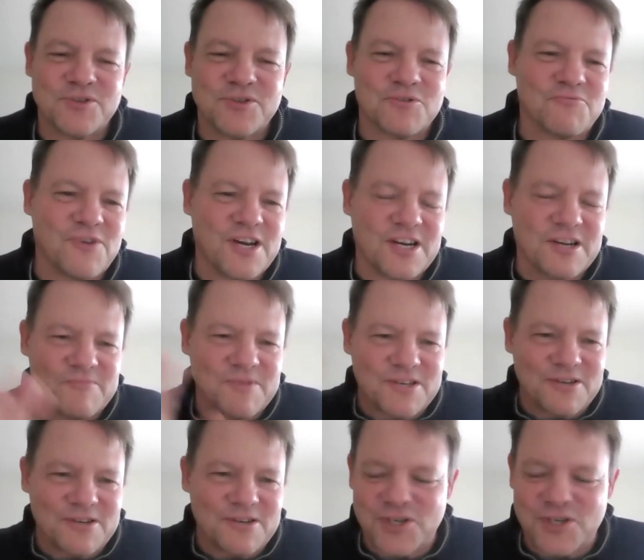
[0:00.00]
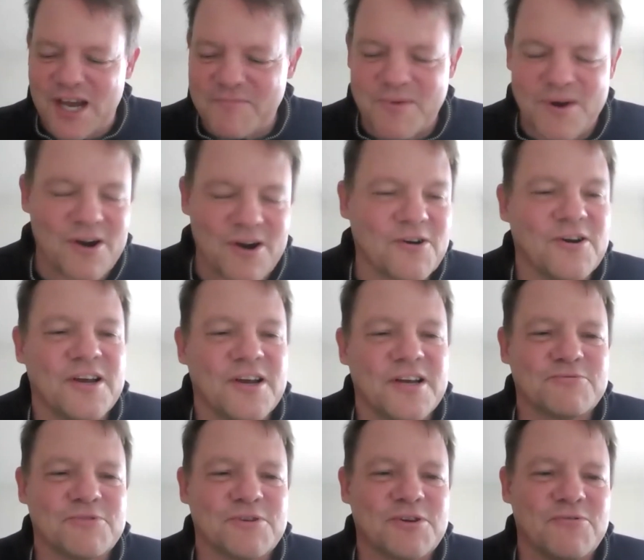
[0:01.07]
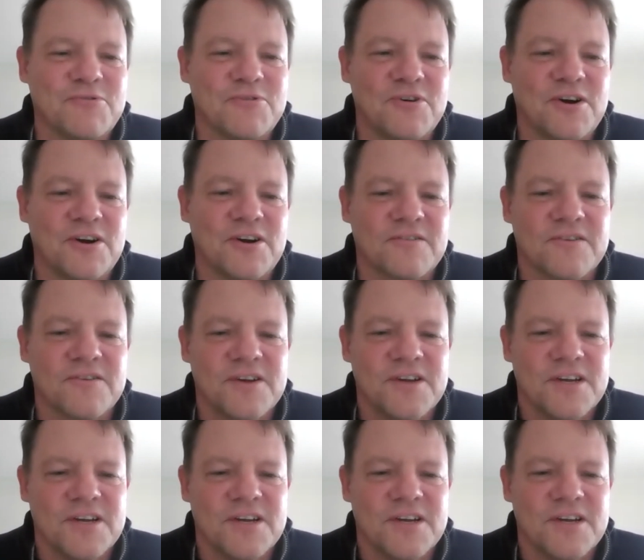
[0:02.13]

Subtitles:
So write them in your chat bar as we go along.